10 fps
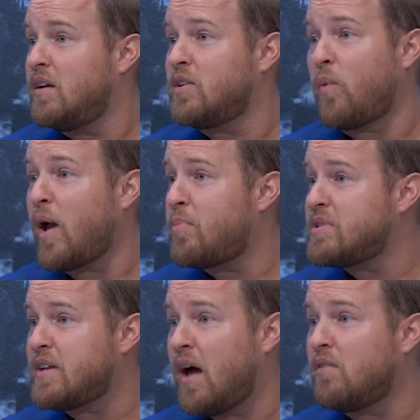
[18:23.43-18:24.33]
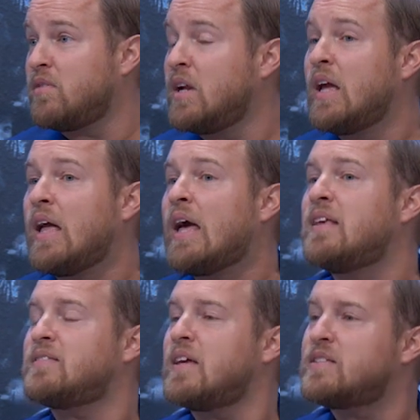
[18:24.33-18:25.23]
The way up is down. And
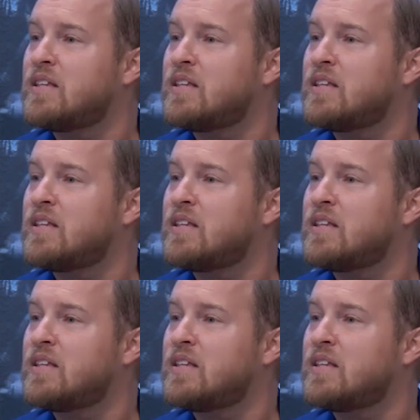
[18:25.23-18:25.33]
he said,